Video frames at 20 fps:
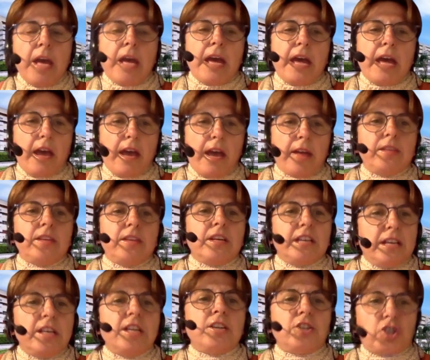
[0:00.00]
And
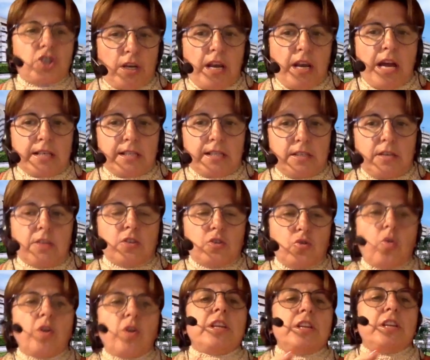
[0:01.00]
in each cluster,
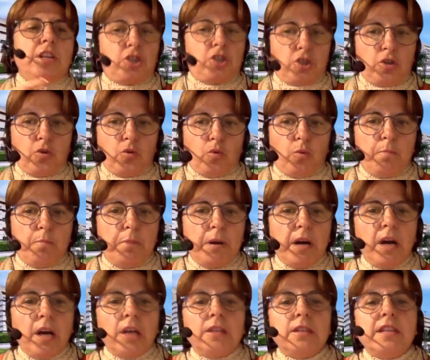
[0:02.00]
so in each group,
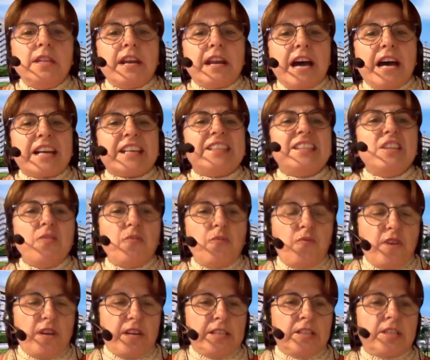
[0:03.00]
there are
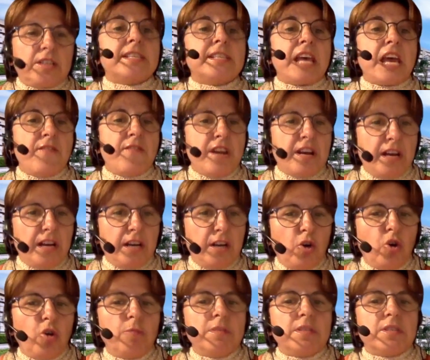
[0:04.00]
several
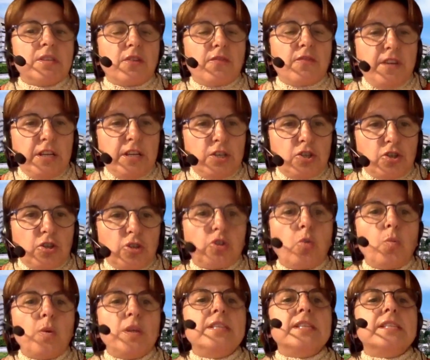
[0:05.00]
observations
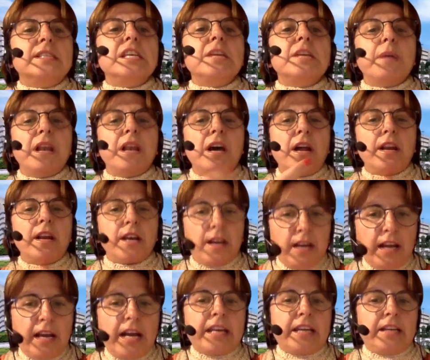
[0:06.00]
with similar
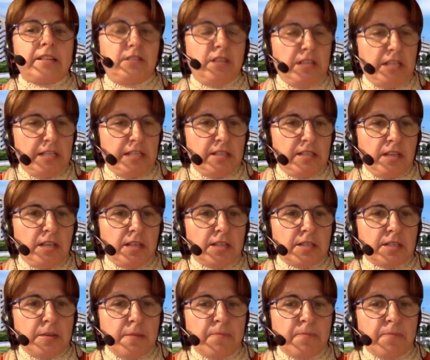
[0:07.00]
characteristics.